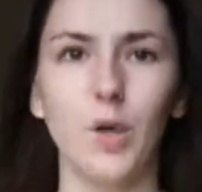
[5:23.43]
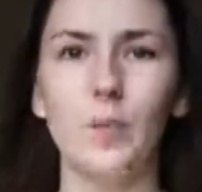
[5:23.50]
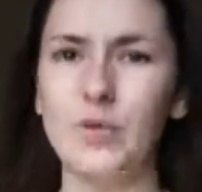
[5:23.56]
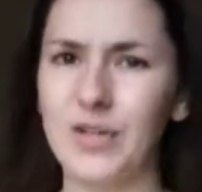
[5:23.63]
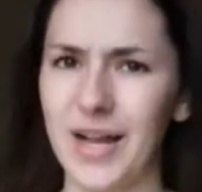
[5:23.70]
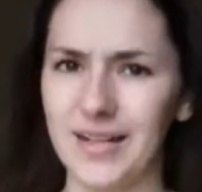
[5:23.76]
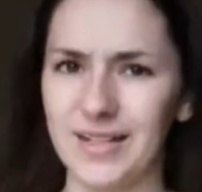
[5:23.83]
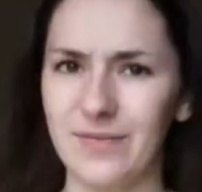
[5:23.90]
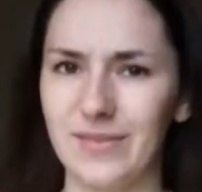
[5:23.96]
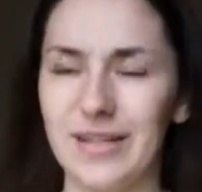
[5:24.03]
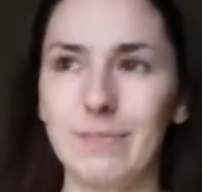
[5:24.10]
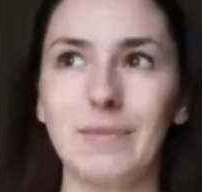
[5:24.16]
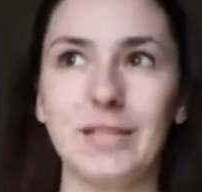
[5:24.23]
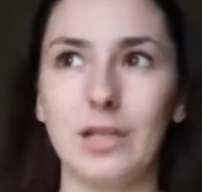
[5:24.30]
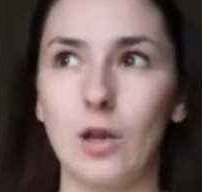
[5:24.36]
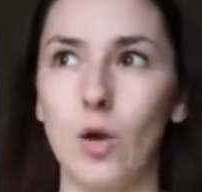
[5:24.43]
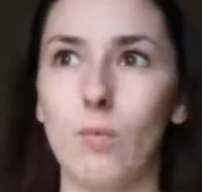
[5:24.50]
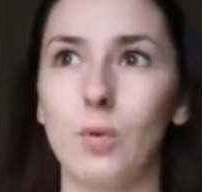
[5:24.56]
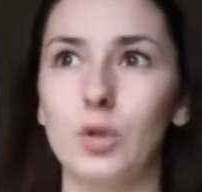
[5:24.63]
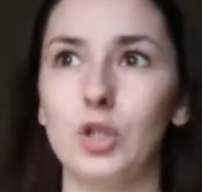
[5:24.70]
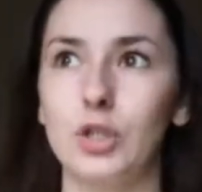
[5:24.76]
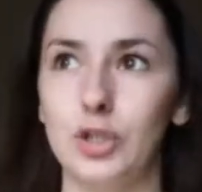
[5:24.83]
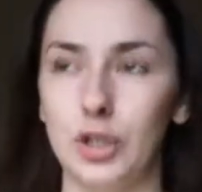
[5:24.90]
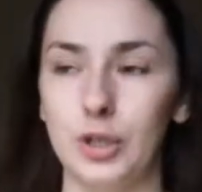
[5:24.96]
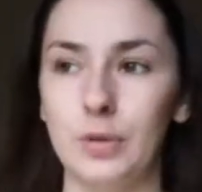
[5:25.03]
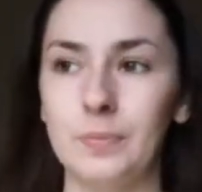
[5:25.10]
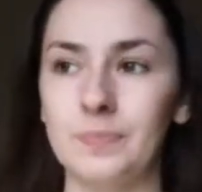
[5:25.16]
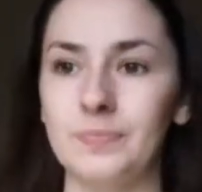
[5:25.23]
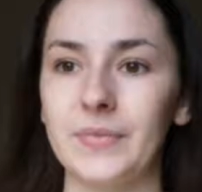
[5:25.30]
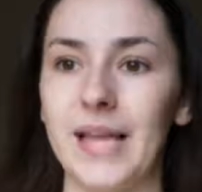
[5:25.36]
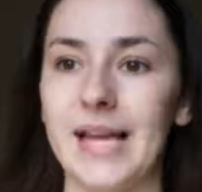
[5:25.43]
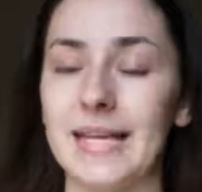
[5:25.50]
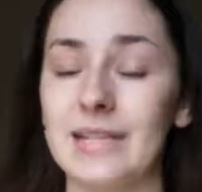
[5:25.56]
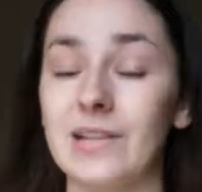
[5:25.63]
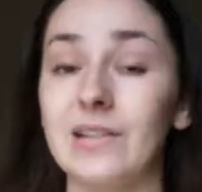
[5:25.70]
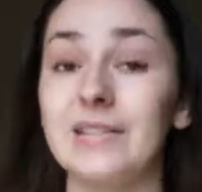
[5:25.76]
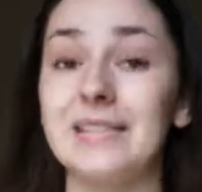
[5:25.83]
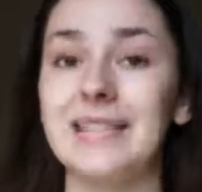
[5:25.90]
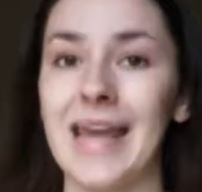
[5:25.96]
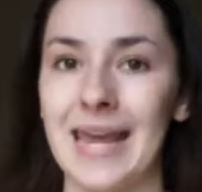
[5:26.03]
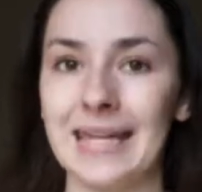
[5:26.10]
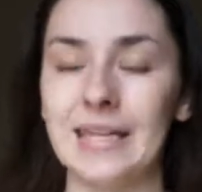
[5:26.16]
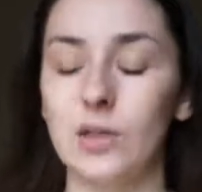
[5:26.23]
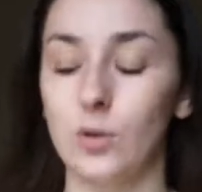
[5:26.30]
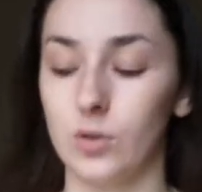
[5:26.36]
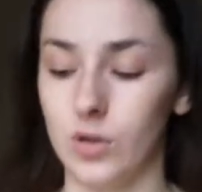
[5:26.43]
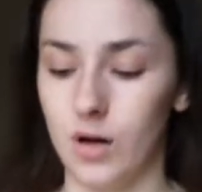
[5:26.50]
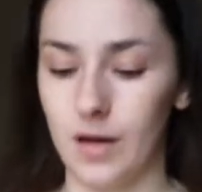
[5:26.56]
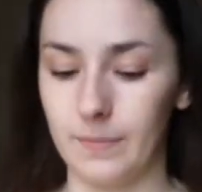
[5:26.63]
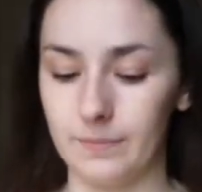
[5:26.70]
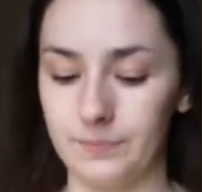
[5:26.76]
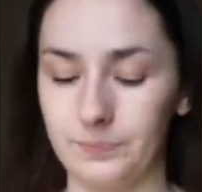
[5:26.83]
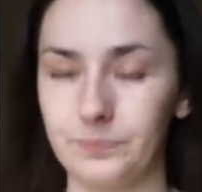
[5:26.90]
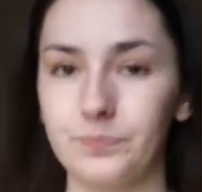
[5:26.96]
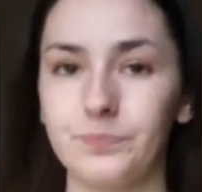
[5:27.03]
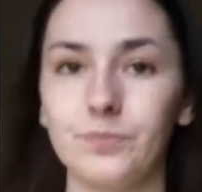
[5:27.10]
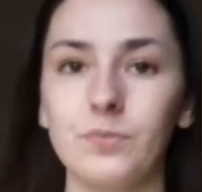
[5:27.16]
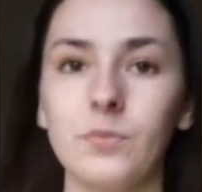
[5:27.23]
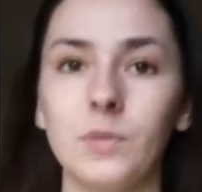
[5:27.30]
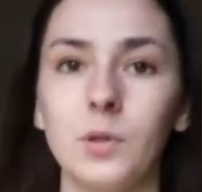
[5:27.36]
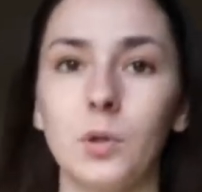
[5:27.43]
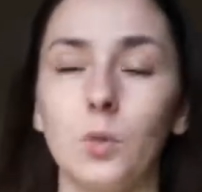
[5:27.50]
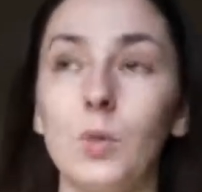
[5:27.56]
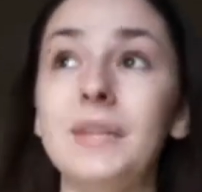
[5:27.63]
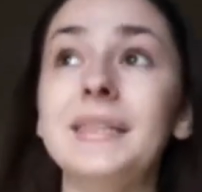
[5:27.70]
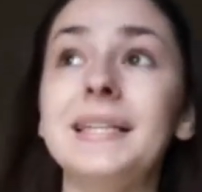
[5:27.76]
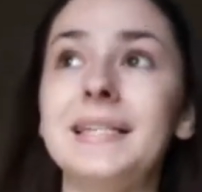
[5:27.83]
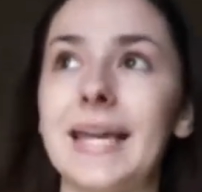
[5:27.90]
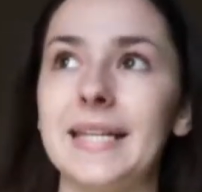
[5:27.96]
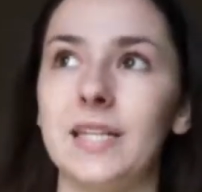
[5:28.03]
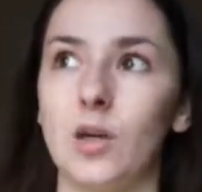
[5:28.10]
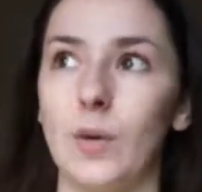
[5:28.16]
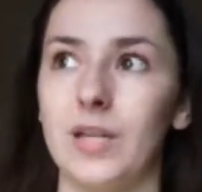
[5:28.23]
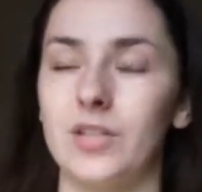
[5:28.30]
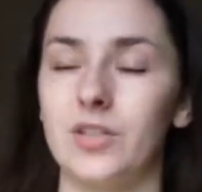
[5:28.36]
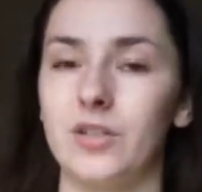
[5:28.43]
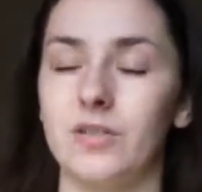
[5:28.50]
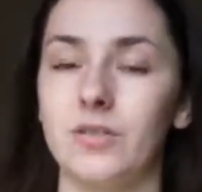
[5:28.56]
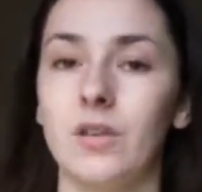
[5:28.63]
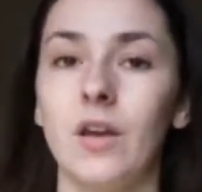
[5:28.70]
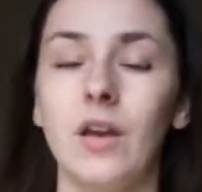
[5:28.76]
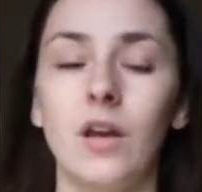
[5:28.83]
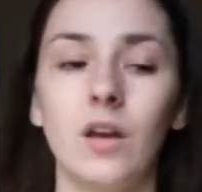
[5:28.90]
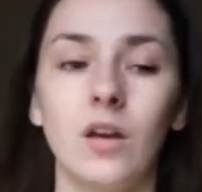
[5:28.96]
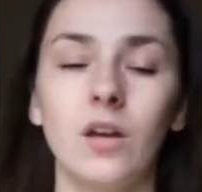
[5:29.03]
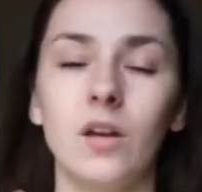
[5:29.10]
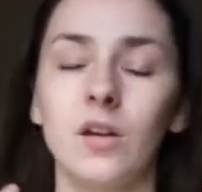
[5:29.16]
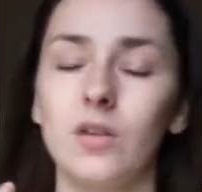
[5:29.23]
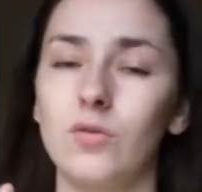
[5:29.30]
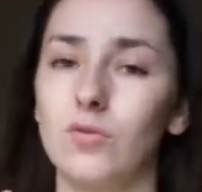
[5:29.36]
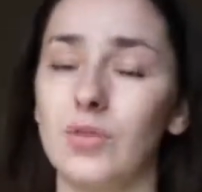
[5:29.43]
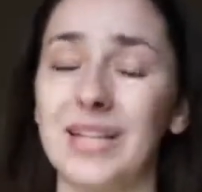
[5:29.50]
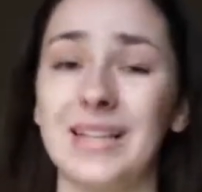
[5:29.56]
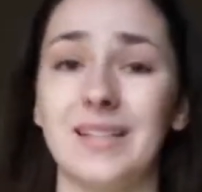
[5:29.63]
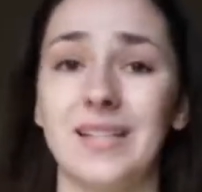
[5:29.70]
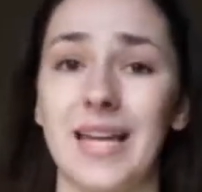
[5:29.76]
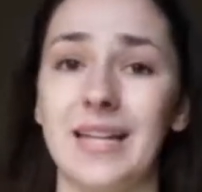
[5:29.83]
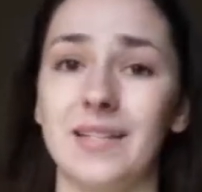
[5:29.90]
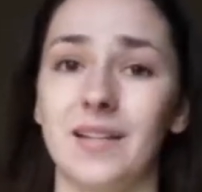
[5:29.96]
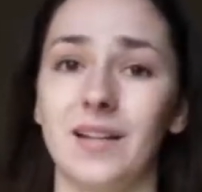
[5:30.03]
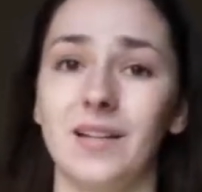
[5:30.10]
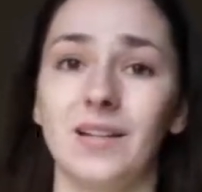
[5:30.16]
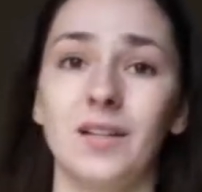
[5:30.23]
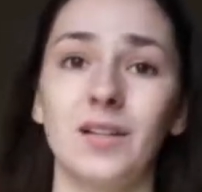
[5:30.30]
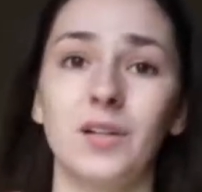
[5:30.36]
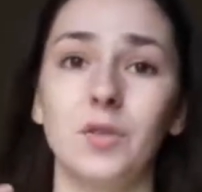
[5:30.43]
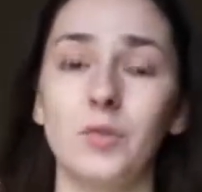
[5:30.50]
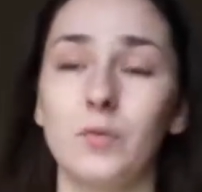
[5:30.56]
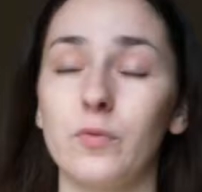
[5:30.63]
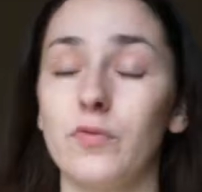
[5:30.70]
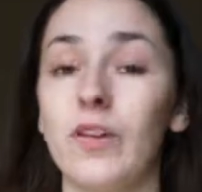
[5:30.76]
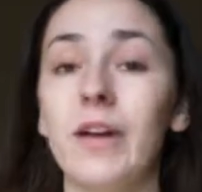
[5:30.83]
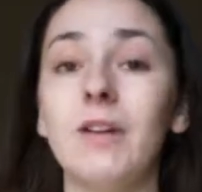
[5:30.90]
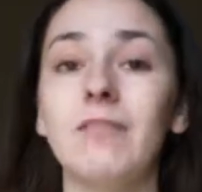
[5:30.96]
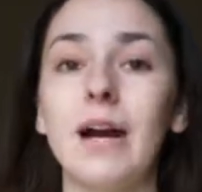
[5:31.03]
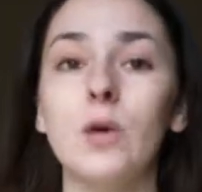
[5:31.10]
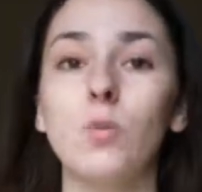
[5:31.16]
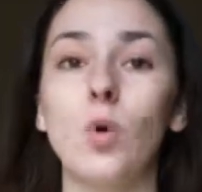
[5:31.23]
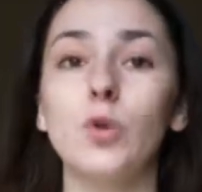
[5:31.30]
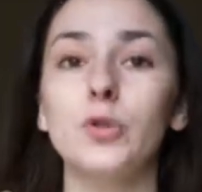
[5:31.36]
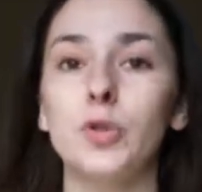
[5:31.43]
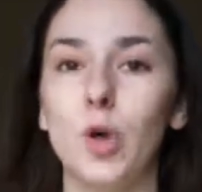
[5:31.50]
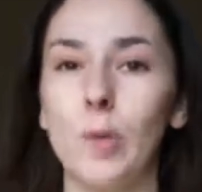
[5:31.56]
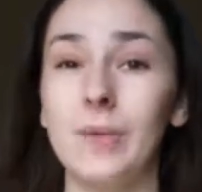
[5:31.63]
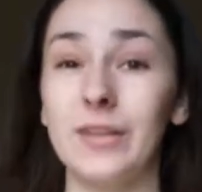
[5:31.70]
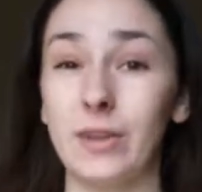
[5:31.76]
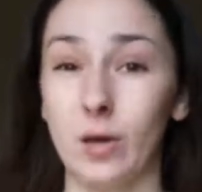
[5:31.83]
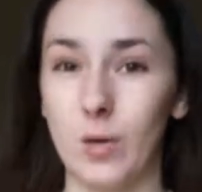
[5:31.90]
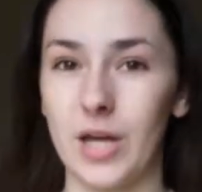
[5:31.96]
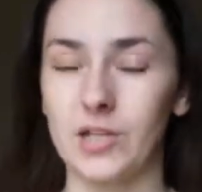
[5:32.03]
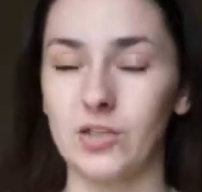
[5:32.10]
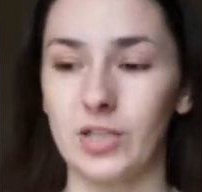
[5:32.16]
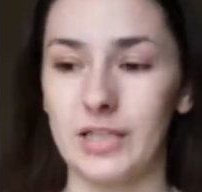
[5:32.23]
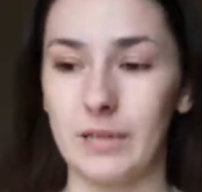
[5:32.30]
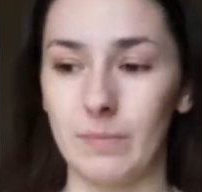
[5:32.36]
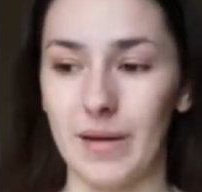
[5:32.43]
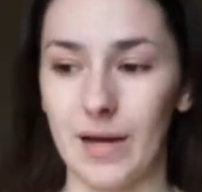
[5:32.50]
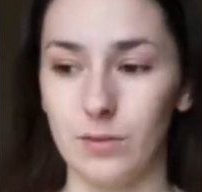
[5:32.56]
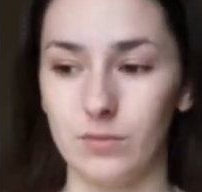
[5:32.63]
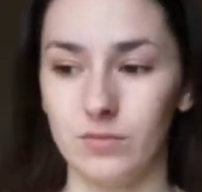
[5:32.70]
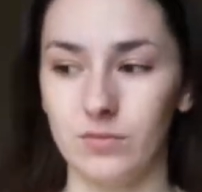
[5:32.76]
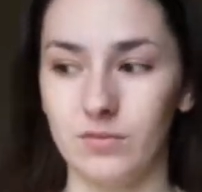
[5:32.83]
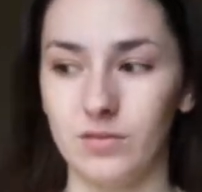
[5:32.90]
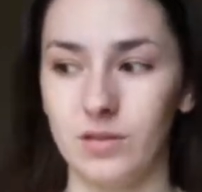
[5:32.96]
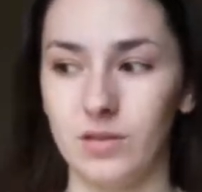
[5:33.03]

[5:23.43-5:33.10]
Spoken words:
Objectively, there's a lot more to do and it does take your time. With the data questions, read the data, figure out what topic the question is about.